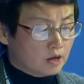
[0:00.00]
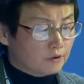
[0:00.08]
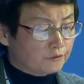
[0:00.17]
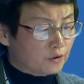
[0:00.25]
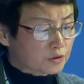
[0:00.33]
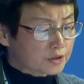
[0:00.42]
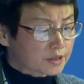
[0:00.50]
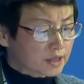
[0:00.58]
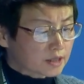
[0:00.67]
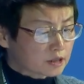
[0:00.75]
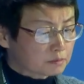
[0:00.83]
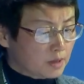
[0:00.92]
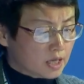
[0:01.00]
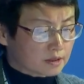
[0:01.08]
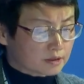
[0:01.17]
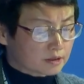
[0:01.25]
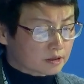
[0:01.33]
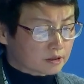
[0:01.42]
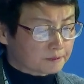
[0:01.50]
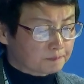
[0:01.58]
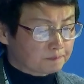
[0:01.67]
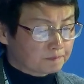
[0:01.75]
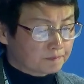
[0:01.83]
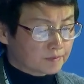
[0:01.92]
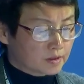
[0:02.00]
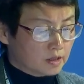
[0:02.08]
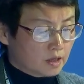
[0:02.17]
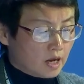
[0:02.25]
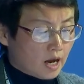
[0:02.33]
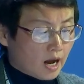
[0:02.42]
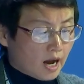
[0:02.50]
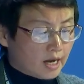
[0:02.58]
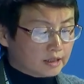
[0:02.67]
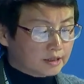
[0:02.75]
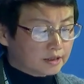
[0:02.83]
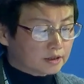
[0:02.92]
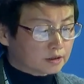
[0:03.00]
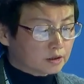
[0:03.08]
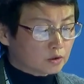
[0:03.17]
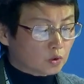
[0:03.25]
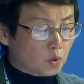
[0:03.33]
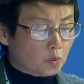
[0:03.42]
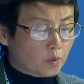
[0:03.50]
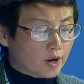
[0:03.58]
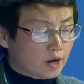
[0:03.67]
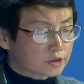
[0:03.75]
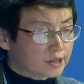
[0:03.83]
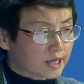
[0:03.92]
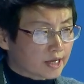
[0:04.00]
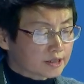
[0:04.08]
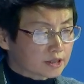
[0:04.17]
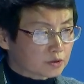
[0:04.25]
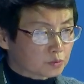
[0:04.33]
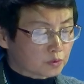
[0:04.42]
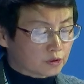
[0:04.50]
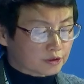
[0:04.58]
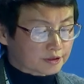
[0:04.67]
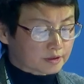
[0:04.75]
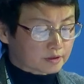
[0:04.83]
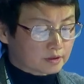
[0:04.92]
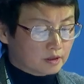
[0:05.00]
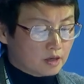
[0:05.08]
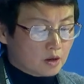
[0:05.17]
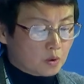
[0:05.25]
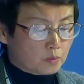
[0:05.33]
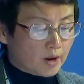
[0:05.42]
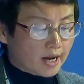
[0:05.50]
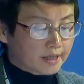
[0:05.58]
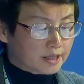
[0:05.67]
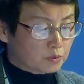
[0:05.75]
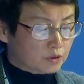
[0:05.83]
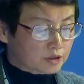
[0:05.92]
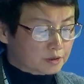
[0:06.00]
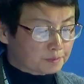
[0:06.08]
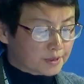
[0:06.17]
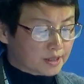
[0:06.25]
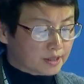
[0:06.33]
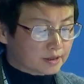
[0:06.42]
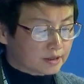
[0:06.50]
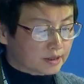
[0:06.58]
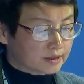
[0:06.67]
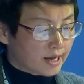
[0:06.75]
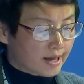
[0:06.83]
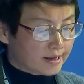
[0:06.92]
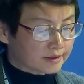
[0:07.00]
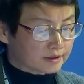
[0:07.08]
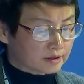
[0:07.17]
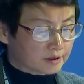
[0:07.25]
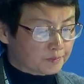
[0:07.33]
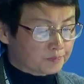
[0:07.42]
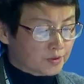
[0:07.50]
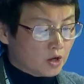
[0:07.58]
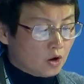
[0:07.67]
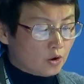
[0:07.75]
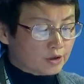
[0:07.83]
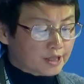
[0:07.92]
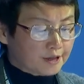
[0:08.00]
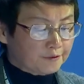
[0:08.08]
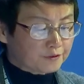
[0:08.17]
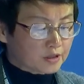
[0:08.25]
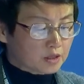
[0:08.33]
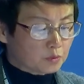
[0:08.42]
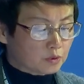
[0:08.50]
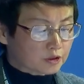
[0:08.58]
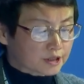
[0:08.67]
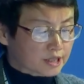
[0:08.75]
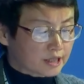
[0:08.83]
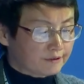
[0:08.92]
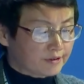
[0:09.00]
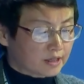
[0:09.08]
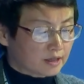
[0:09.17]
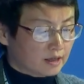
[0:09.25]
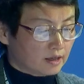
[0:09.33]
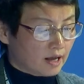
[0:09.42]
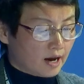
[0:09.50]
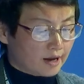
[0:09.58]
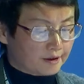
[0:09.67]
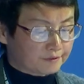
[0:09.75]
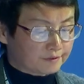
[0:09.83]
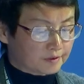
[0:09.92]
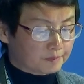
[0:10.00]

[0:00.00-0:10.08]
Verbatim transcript: For six months, I didn't know where Jiaxi was, why he was being detained, or if he was even alive.